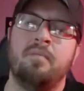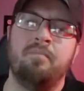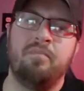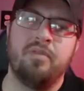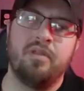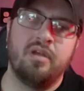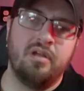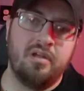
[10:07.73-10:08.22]

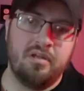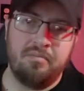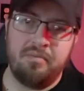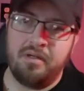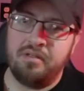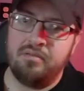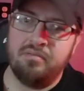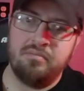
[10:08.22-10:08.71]
And
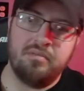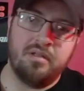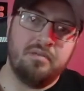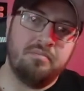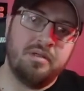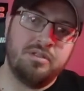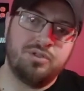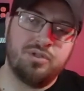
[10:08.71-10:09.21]
then
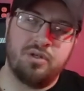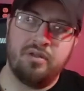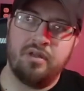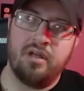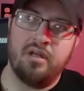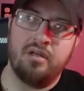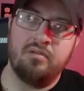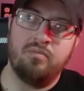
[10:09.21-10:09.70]
made sure
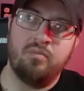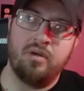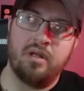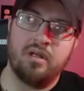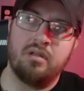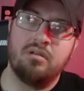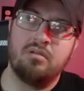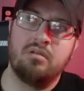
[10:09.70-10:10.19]
that when I
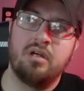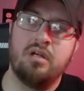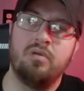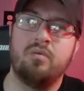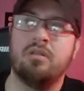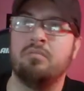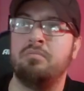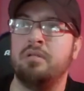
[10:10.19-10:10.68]
cut it with the
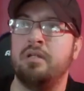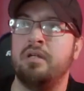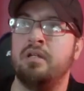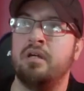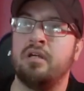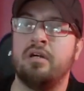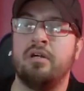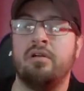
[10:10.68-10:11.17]
blade, I
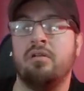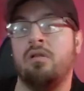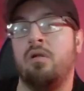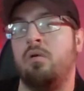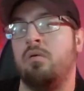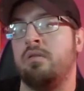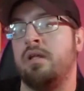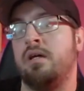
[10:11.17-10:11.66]
cut it along
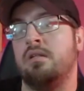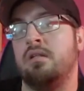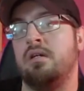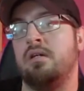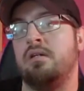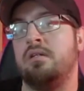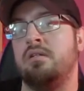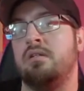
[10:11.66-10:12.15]
that
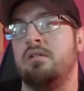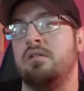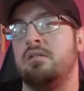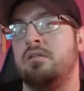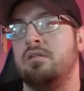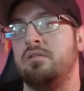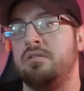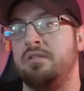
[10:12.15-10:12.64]
line
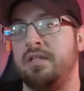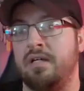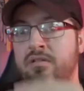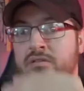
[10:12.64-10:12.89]
down to